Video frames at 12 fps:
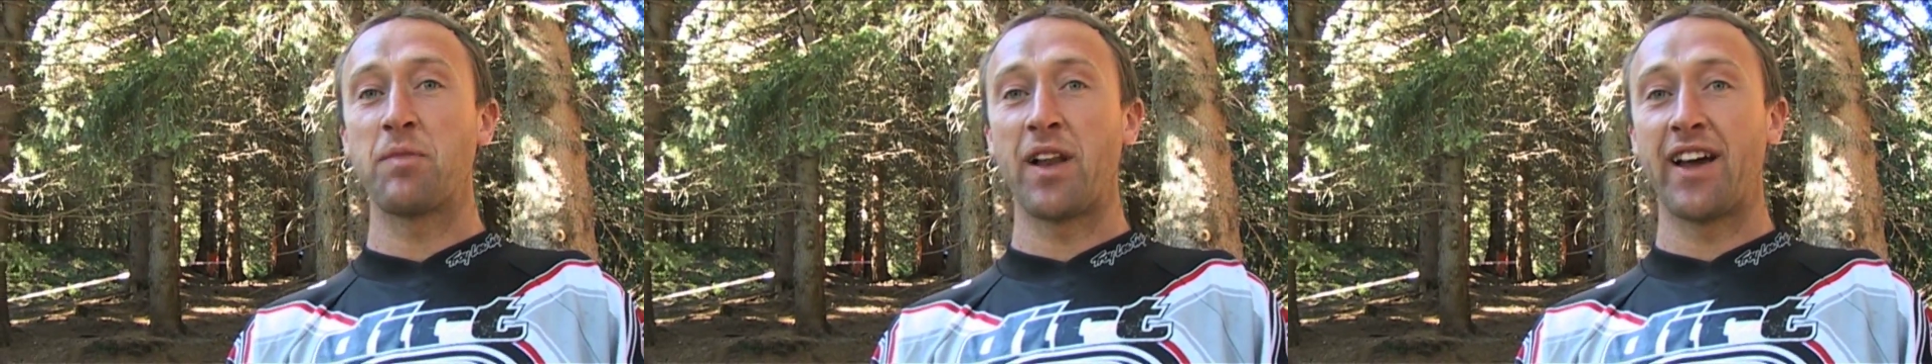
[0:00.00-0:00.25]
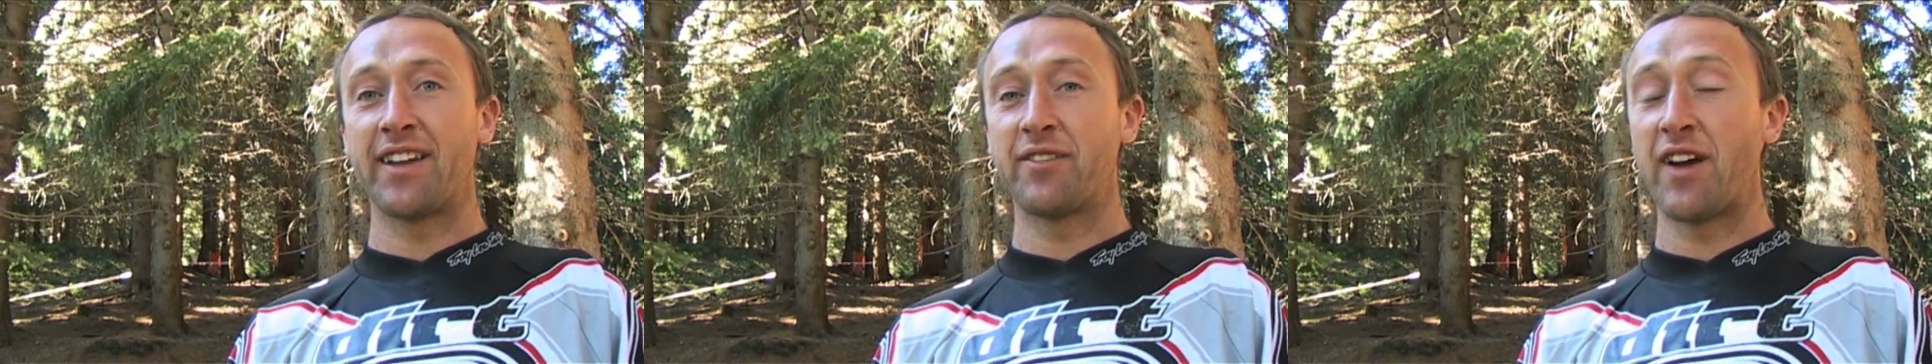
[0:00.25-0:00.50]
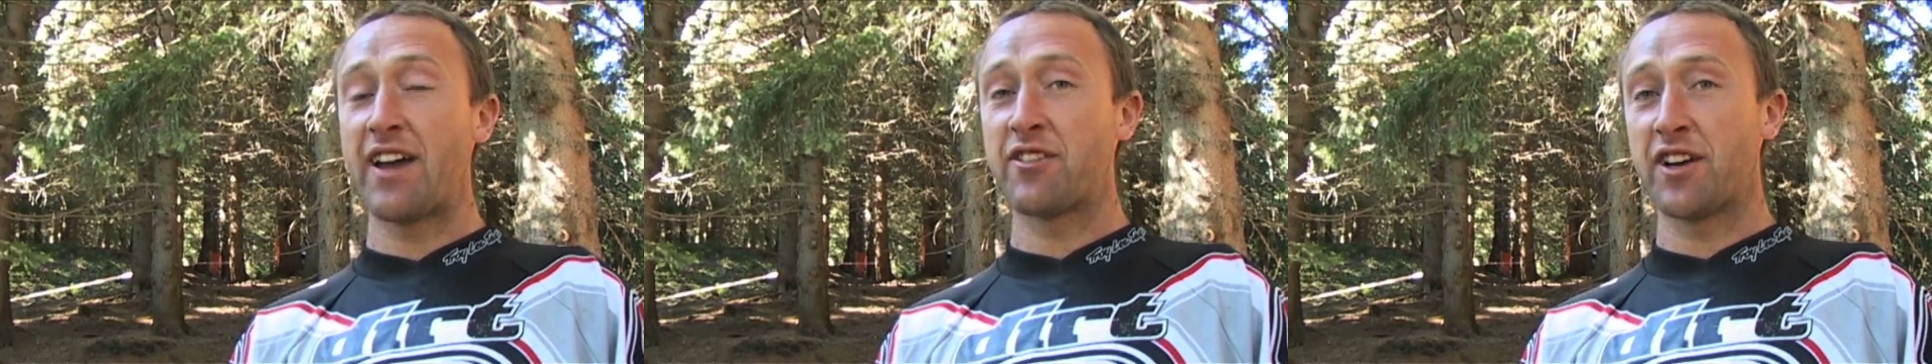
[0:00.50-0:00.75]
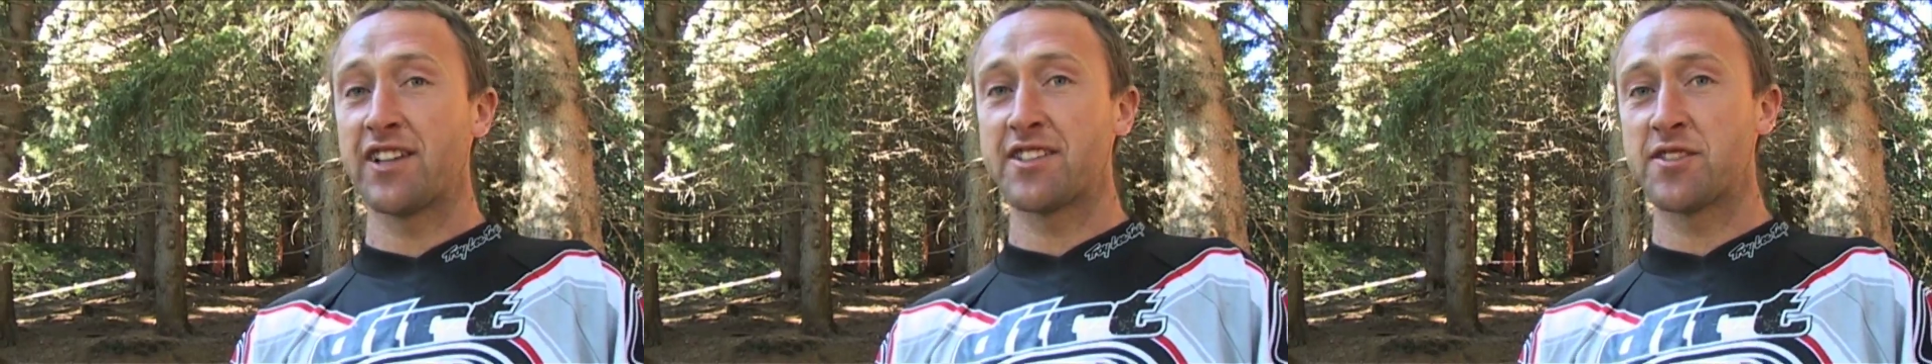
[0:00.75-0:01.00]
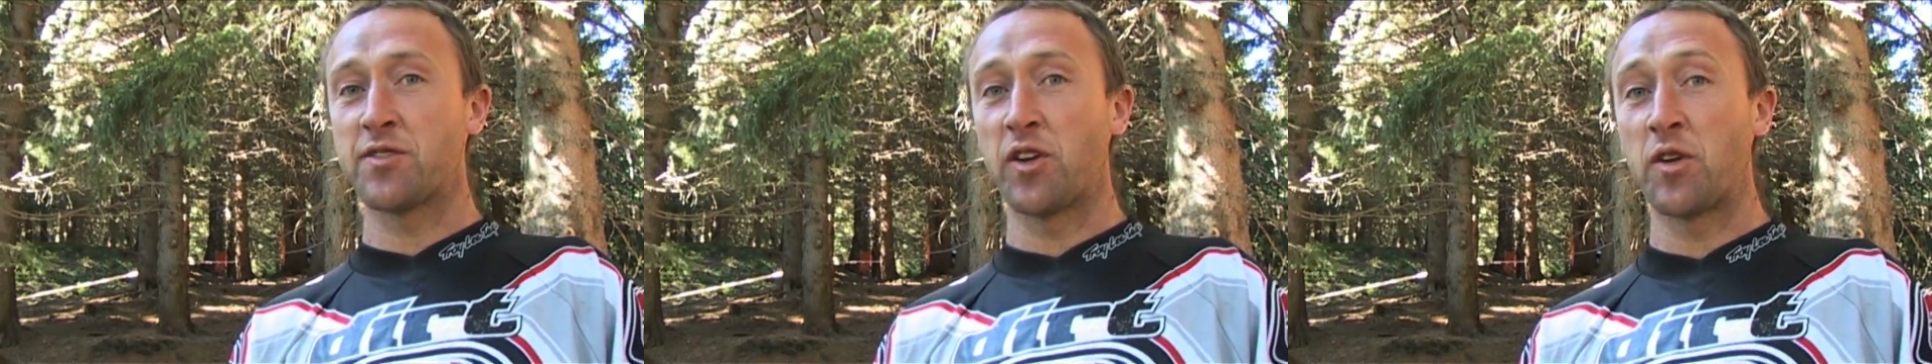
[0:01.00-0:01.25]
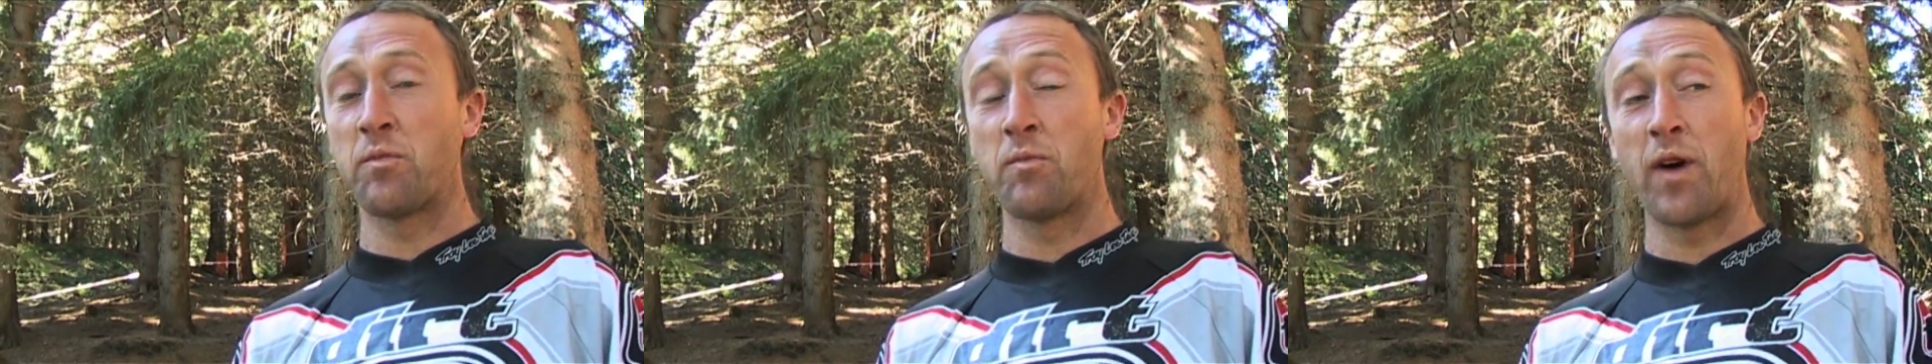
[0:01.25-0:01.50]
line where everyone else has
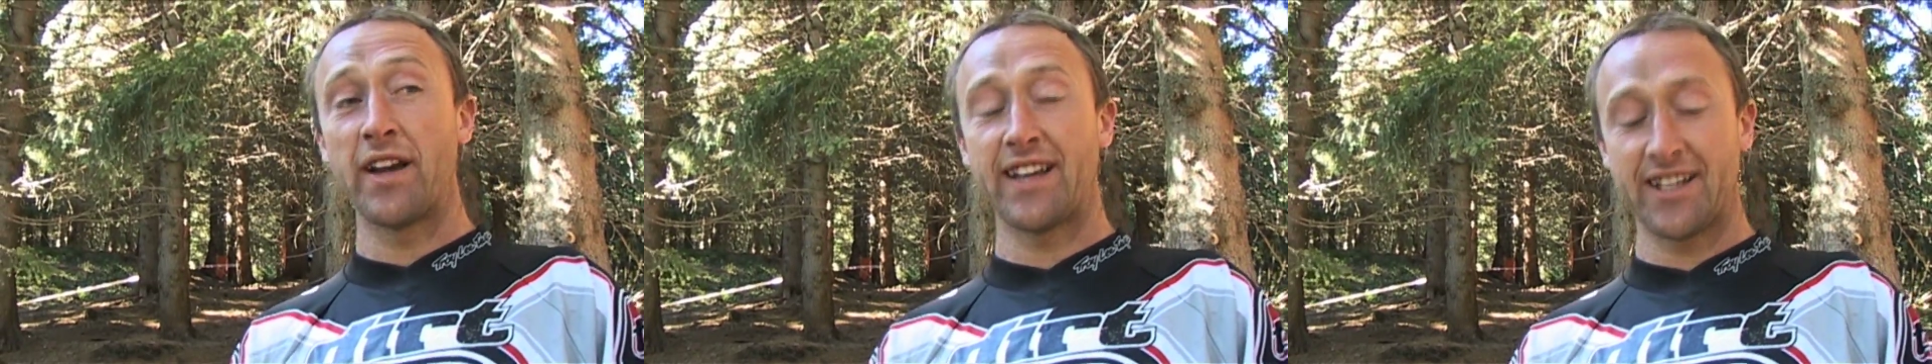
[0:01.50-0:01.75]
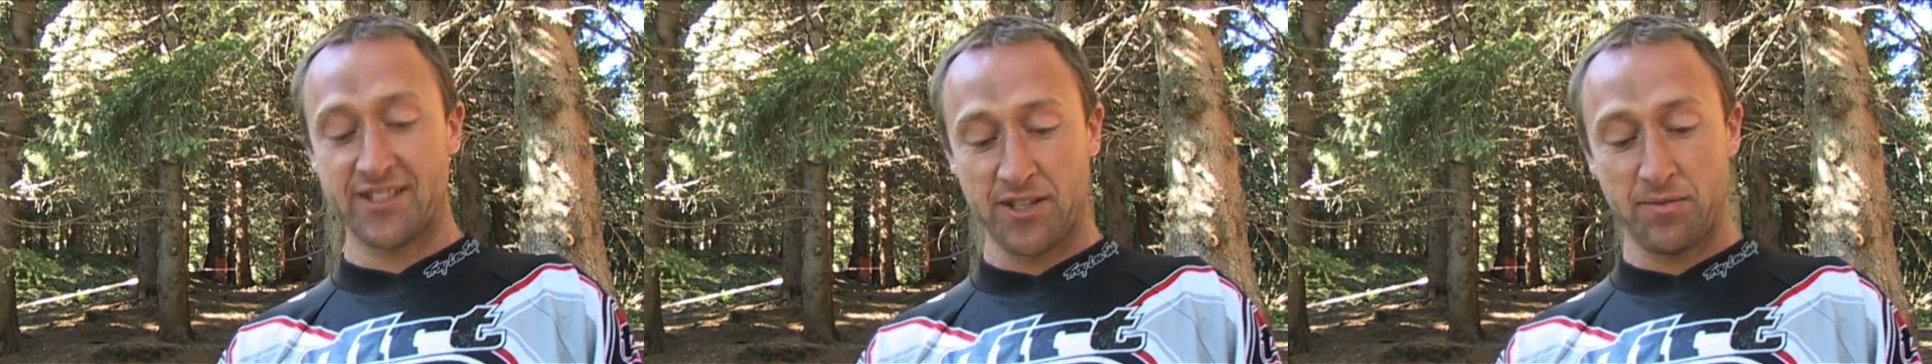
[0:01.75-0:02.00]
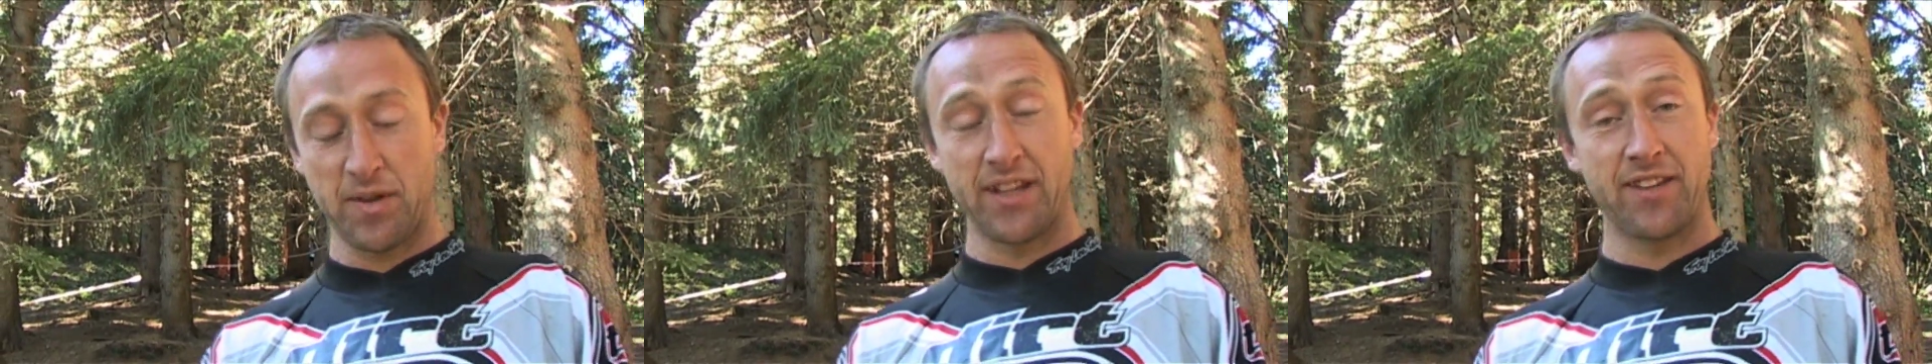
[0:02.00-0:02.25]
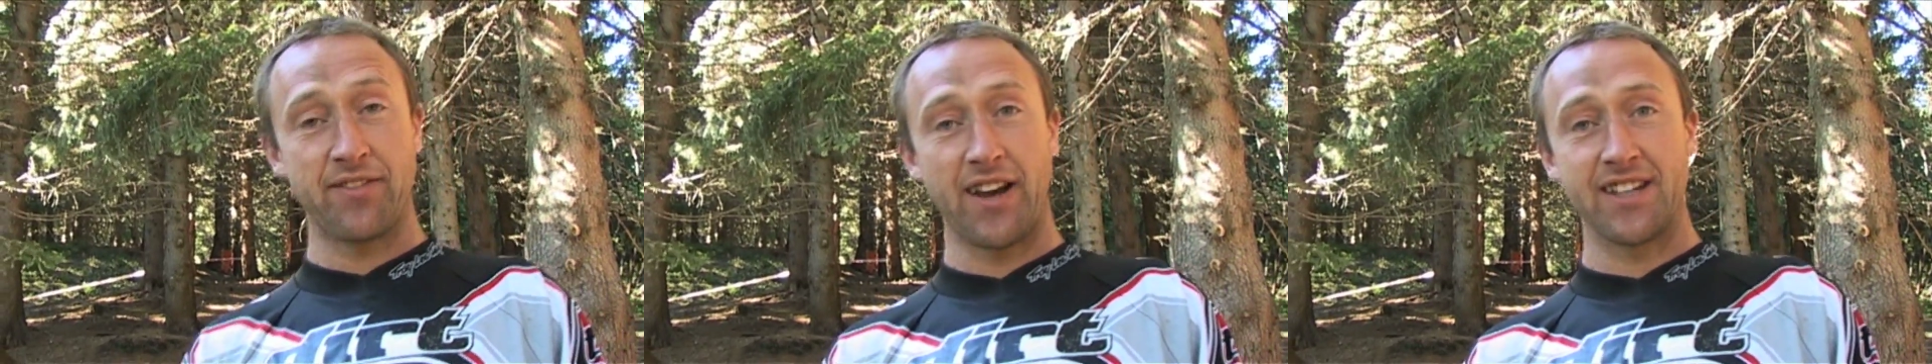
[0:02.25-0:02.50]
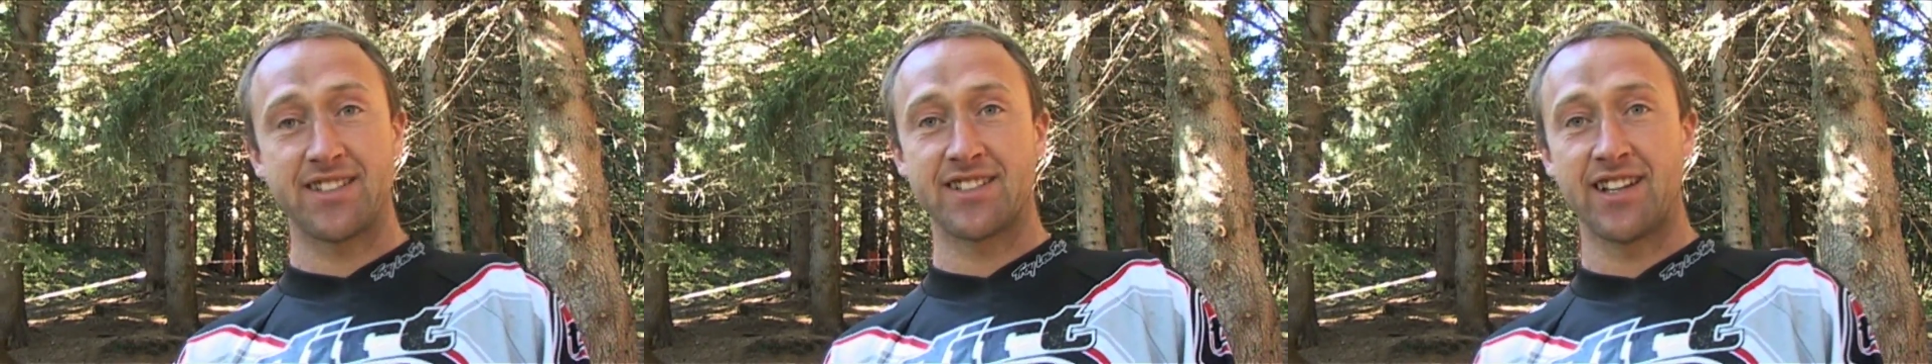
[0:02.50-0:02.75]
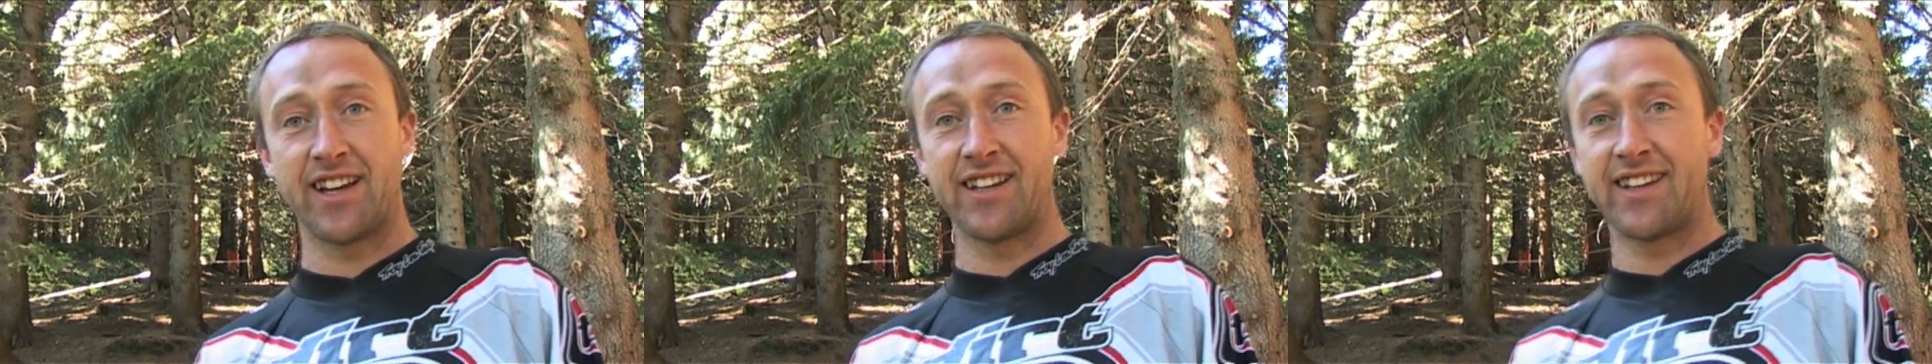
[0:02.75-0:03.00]
followed might actually be the
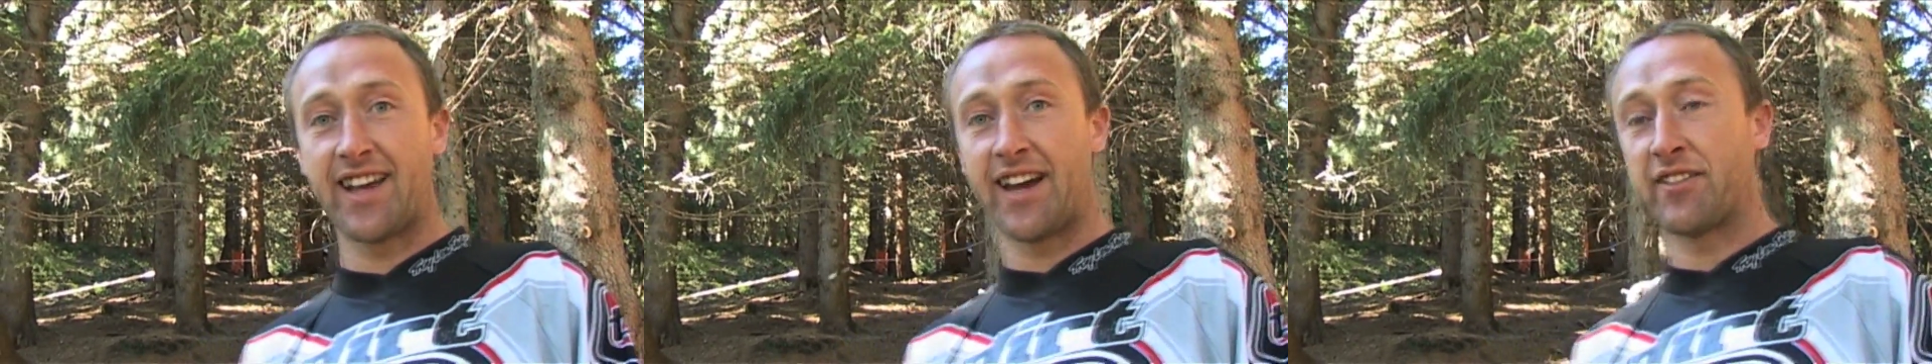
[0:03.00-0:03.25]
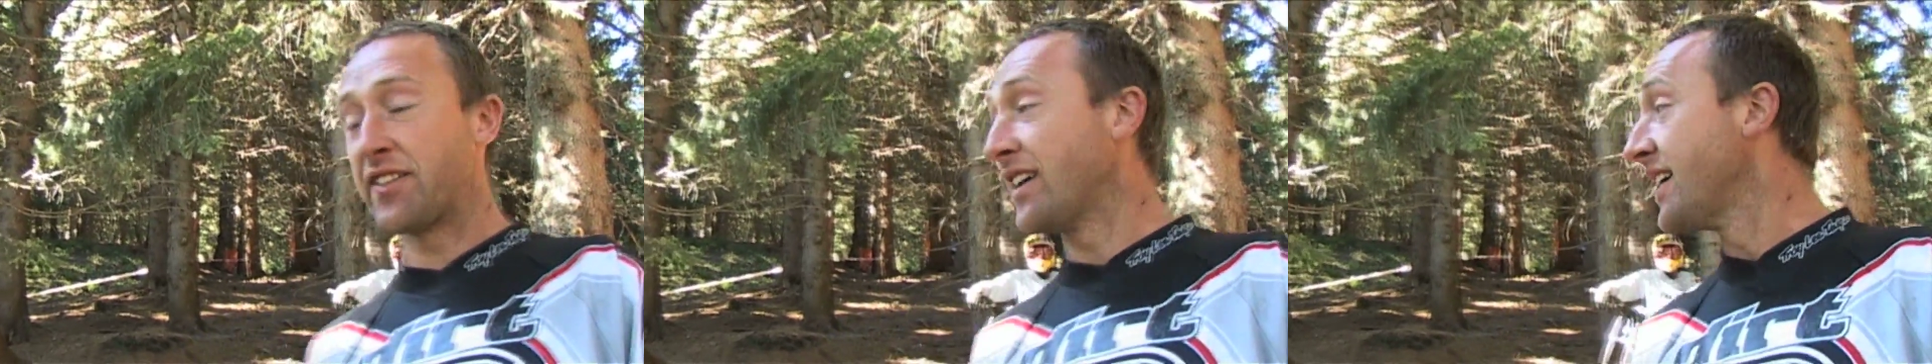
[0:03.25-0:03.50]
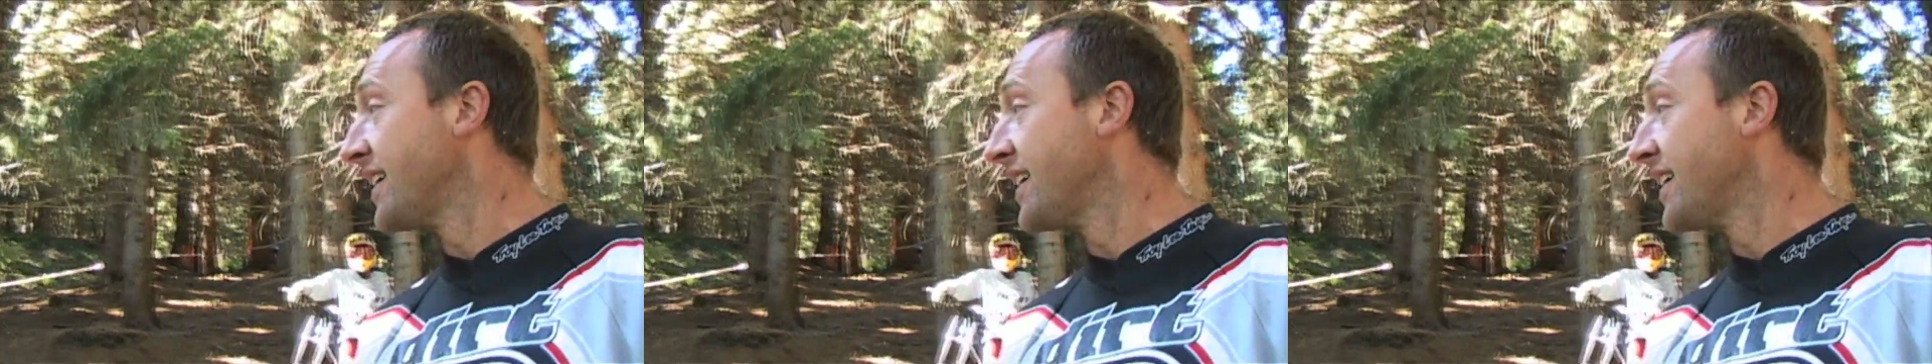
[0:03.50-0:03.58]
fastest line down.